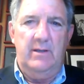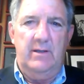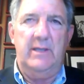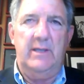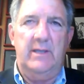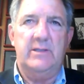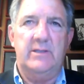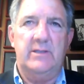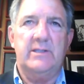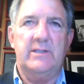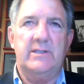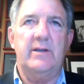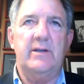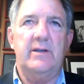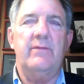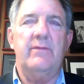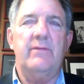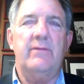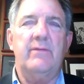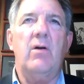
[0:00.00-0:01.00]
instead
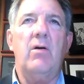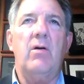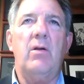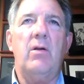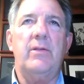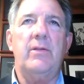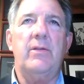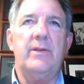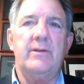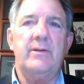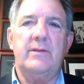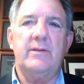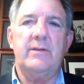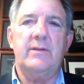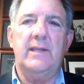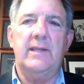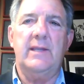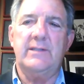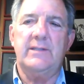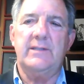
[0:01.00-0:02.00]
of all the
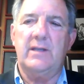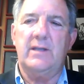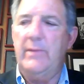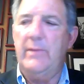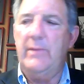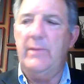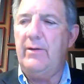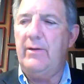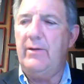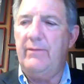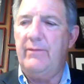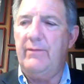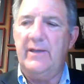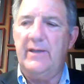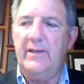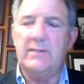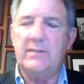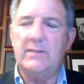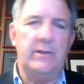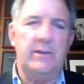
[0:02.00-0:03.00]
things that come out on
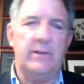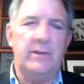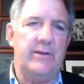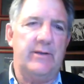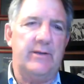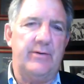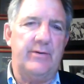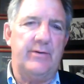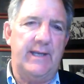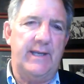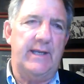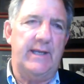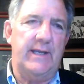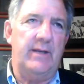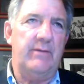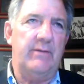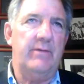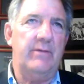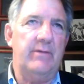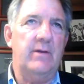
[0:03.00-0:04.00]
Facebook that are
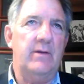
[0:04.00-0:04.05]
negative.